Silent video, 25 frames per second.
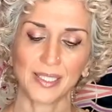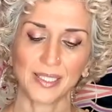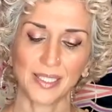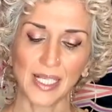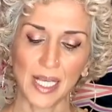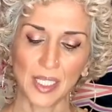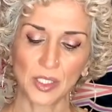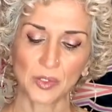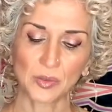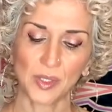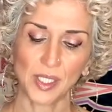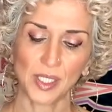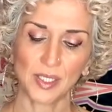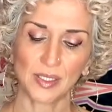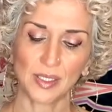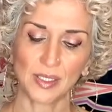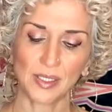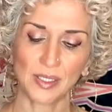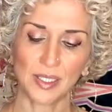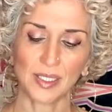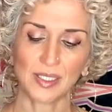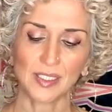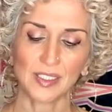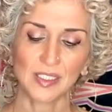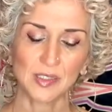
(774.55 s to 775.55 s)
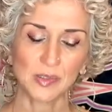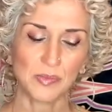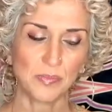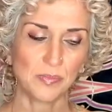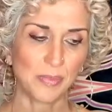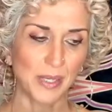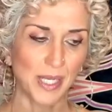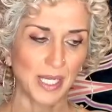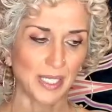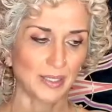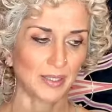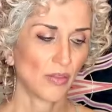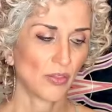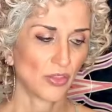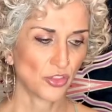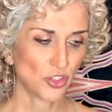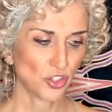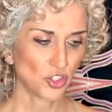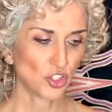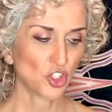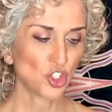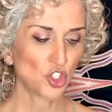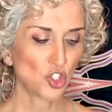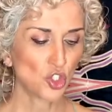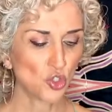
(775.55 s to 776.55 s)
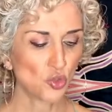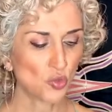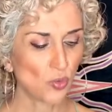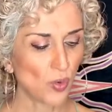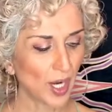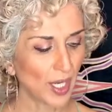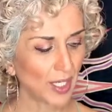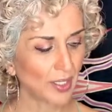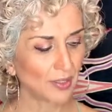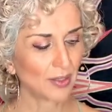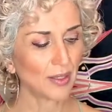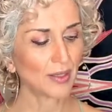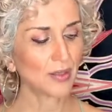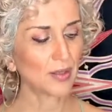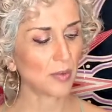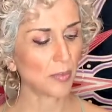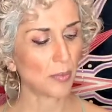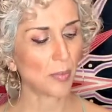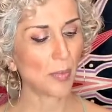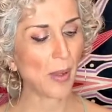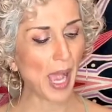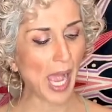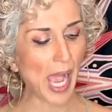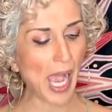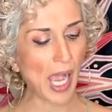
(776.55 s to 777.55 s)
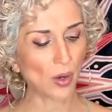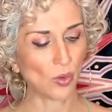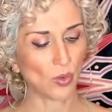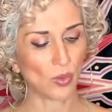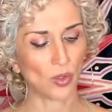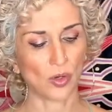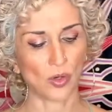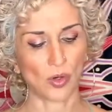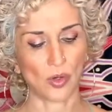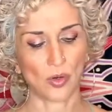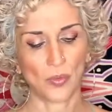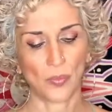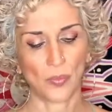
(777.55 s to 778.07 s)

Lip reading: That's what I didn't expect, the strength and the power.